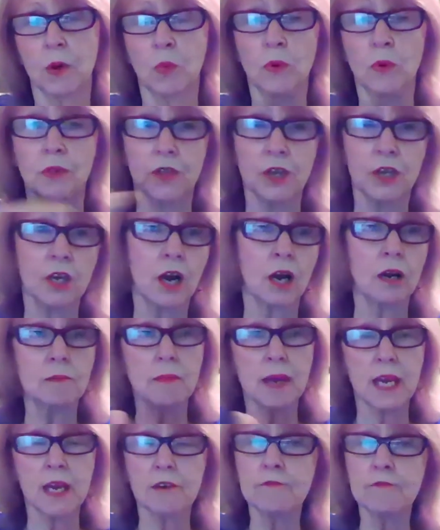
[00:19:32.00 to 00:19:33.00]
with a
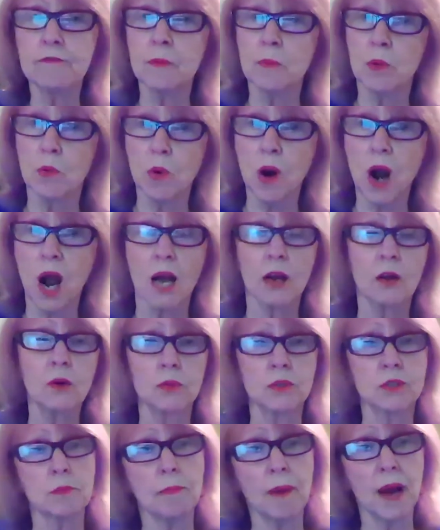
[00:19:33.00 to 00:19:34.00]
young man from Iraq
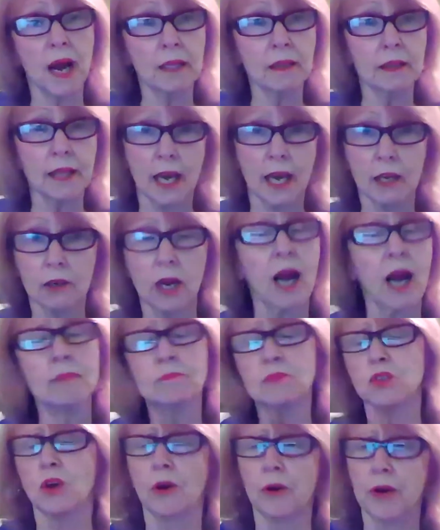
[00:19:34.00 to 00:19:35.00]
who was
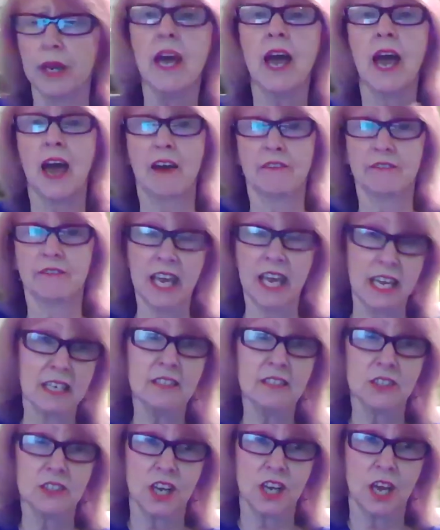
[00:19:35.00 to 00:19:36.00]

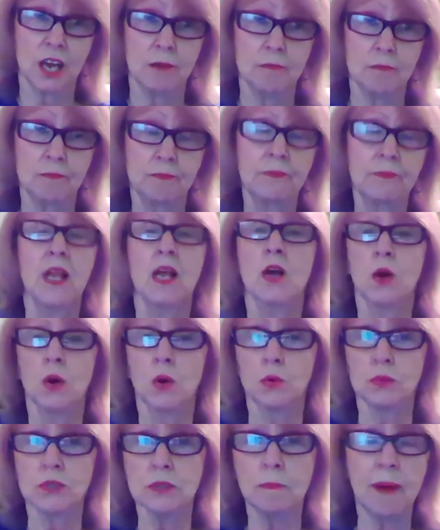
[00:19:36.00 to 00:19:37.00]
Afghanistan,
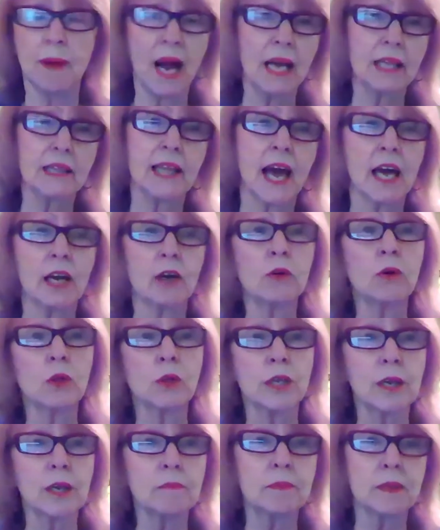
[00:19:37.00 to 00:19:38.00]
who was a
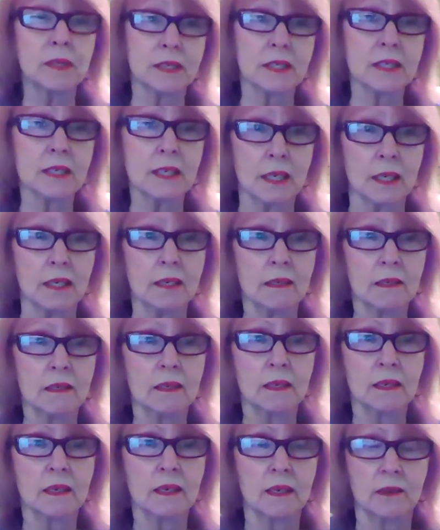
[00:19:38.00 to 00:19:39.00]
bilateral amputee. It
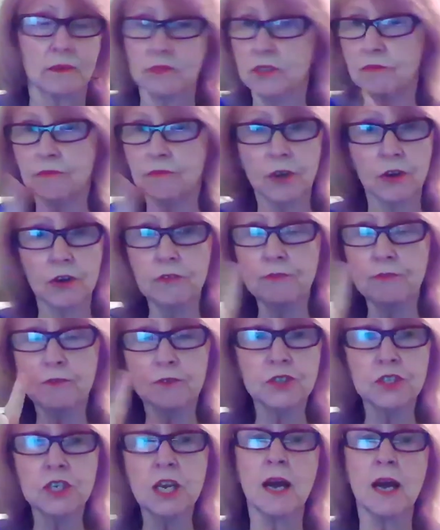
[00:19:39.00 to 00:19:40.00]
was the very
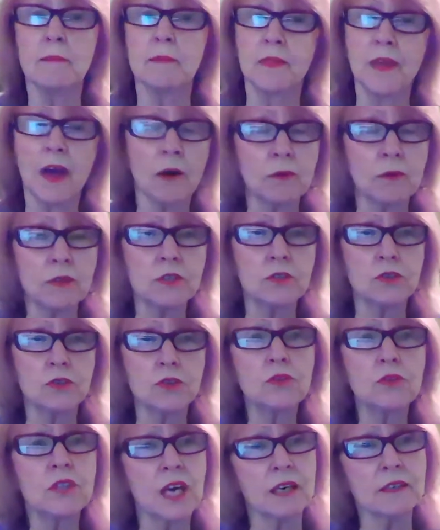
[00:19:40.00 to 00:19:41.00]
first time, and that was in
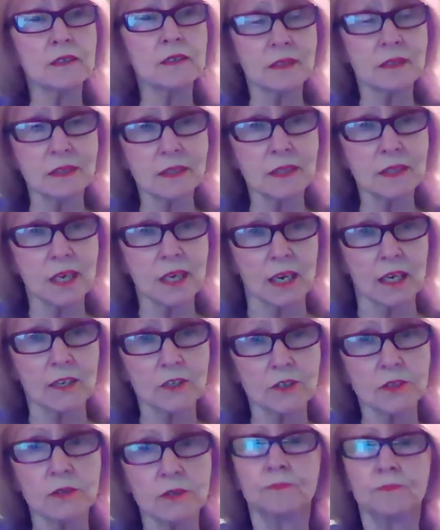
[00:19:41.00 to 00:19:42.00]

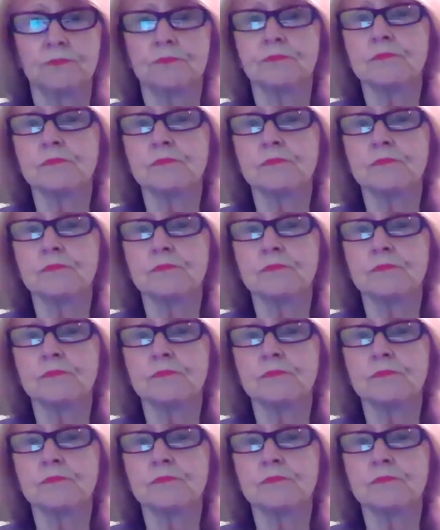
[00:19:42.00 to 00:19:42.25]
2006.